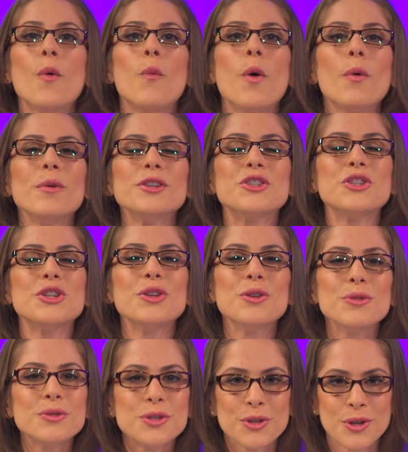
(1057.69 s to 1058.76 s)
What would
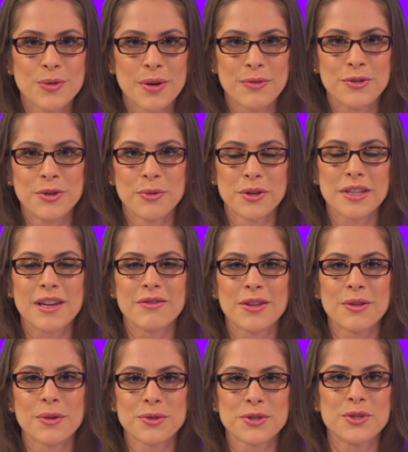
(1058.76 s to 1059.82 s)
you do if you were given
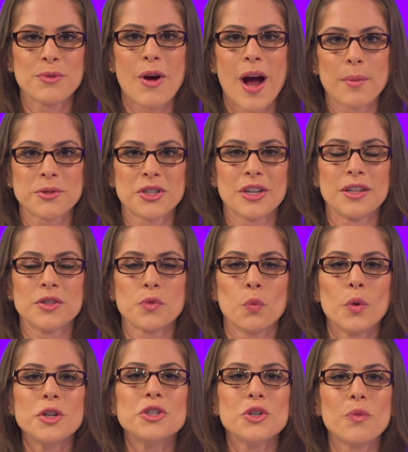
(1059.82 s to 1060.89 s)
those two options?
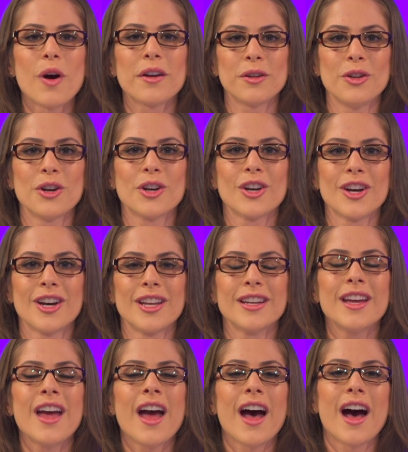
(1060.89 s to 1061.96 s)
Would you want to look
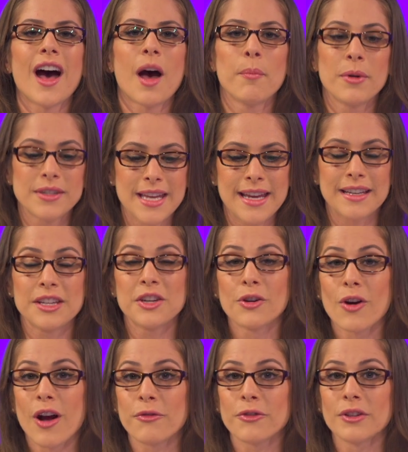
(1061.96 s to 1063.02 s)
good but take a year
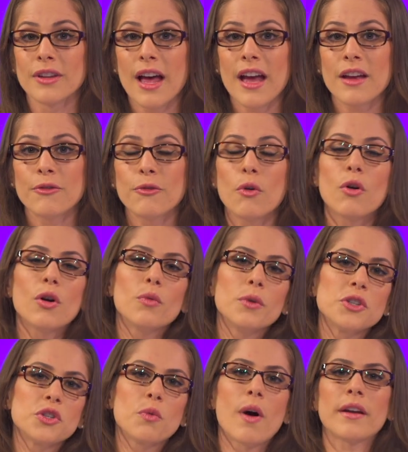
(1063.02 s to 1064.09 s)
off your life, or
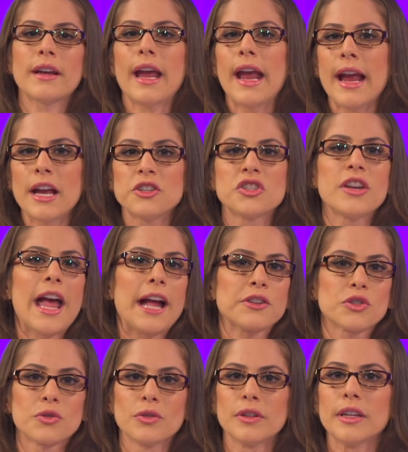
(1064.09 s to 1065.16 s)
would you want to age
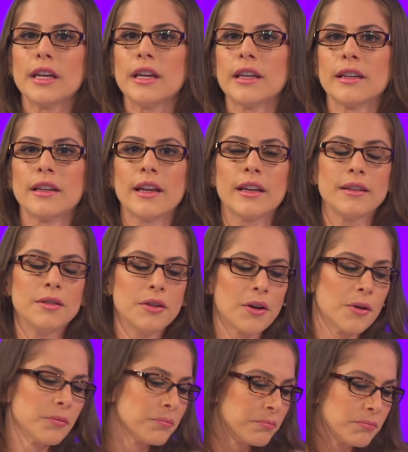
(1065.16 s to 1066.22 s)
naturally and you
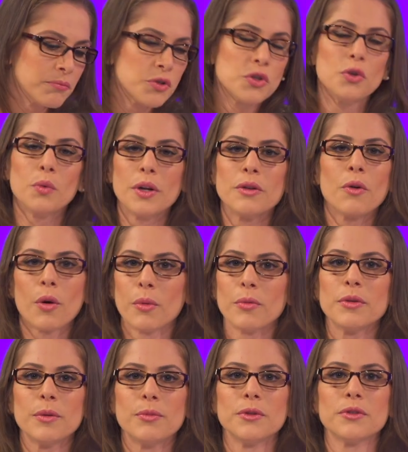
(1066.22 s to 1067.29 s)
know, do what normal
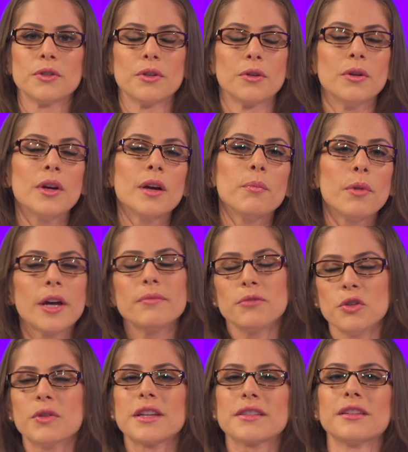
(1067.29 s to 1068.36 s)
people do, but
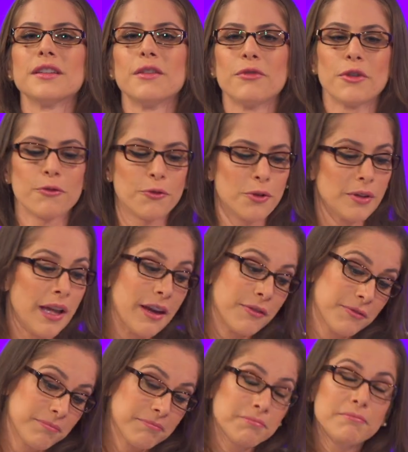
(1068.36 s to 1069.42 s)
you get to live your full life?